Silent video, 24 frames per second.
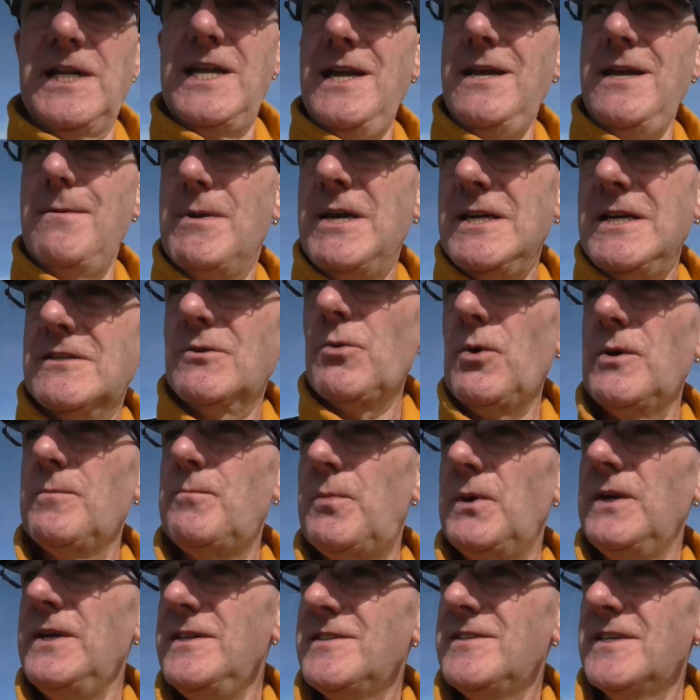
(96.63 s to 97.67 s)
you can hear me, it's
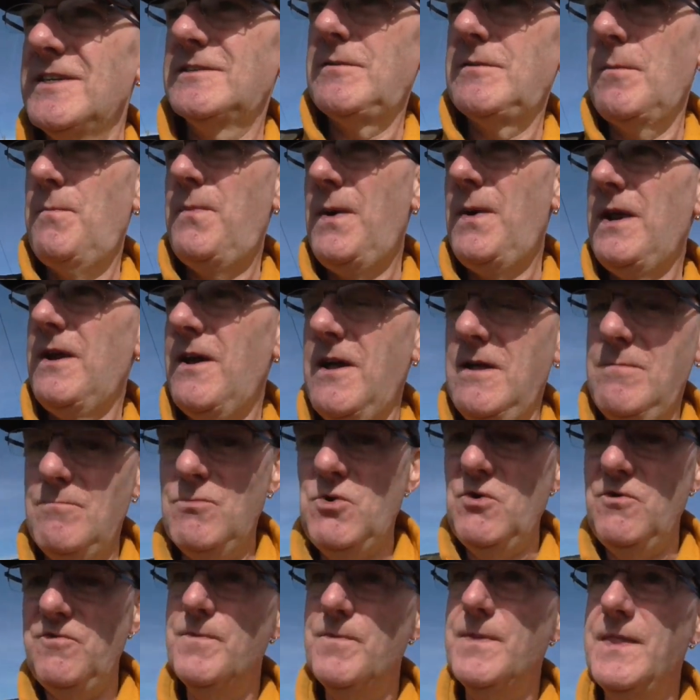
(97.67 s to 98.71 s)
quite breezy, there's a bit of
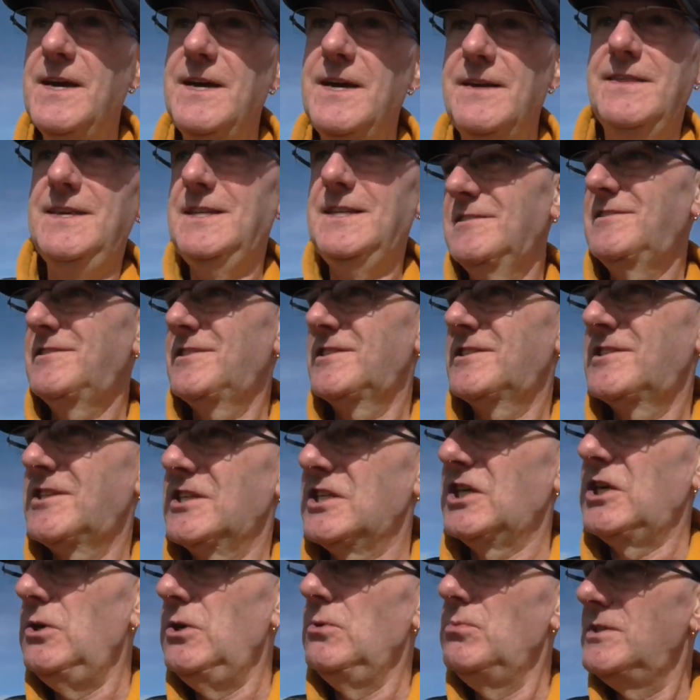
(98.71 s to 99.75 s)
movement there. I think there's a
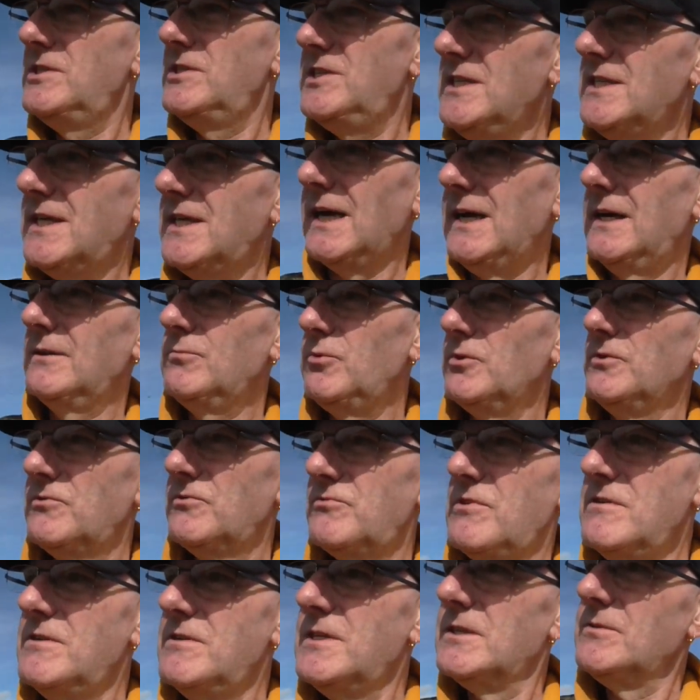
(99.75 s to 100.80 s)
security guard
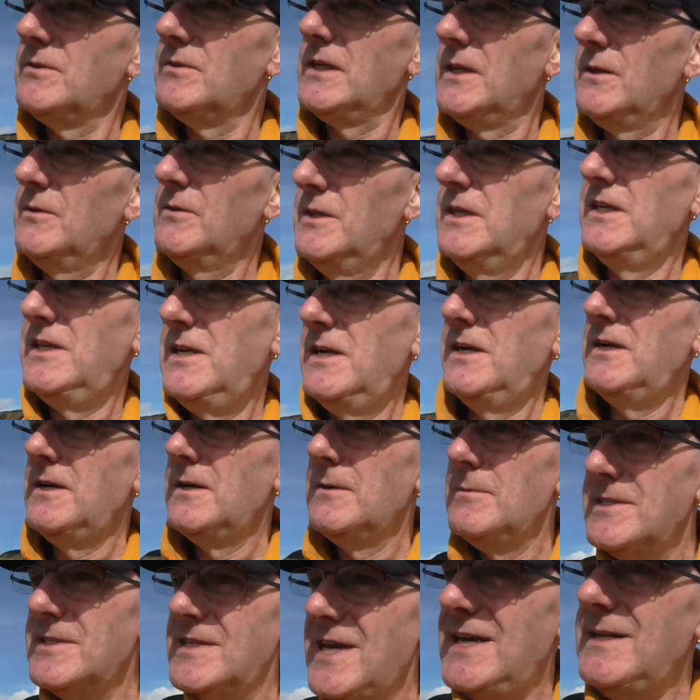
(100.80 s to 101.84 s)
wandering around now.
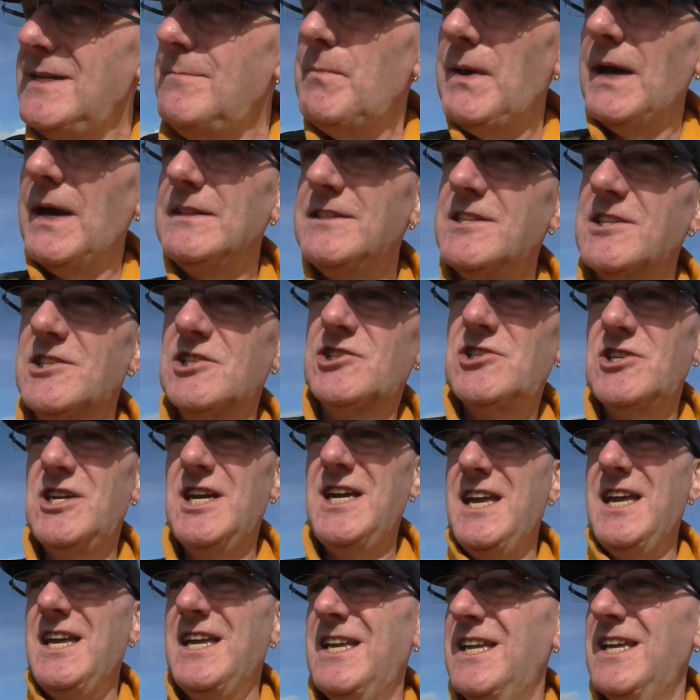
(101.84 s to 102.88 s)
He's hidden behind the
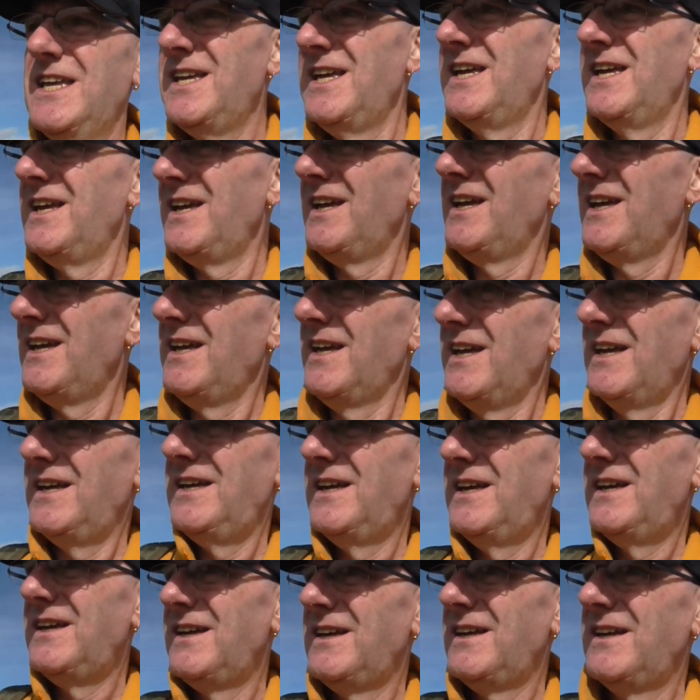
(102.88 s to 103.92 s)
tree.
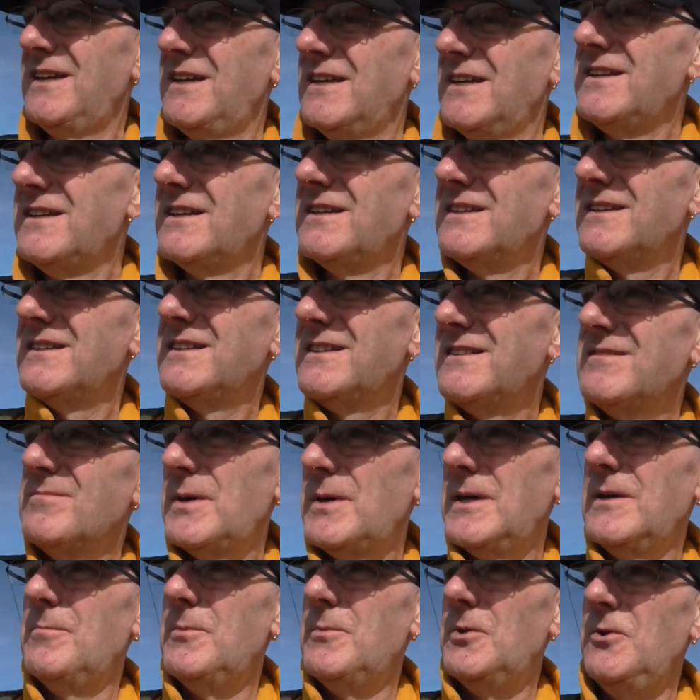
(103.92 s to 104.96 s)

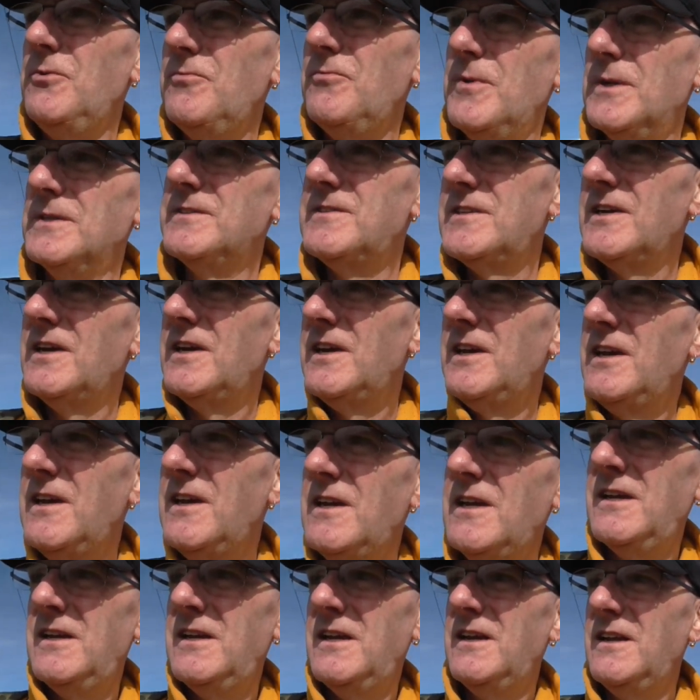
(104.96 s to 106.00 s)
A bit of movement.
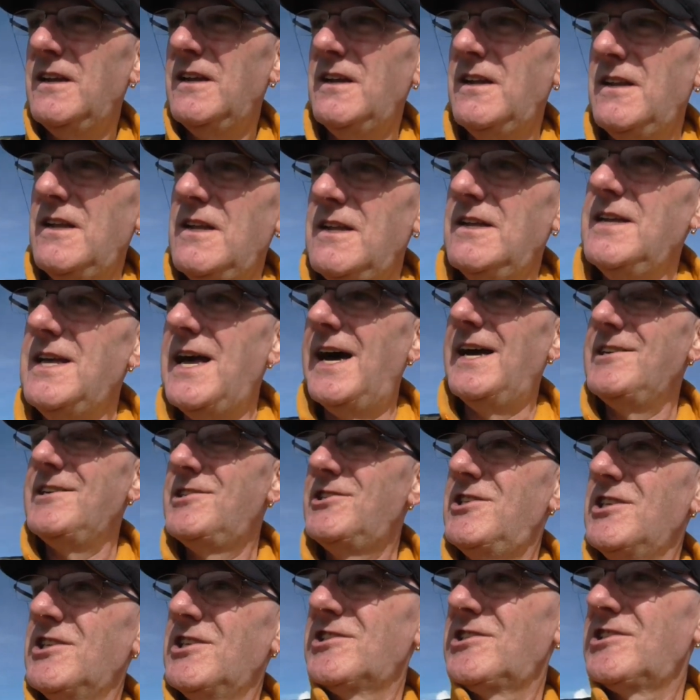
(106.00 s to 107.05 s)
Yeah,
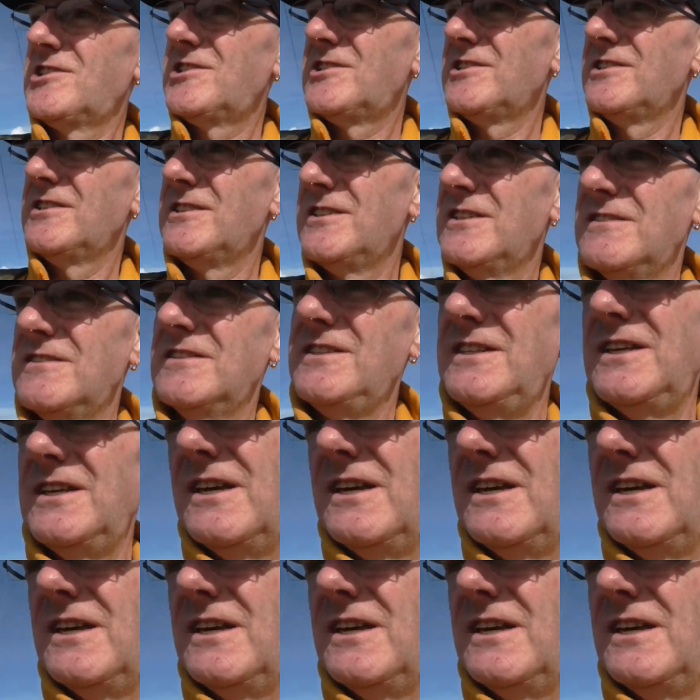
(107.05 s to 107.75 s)
he's just... is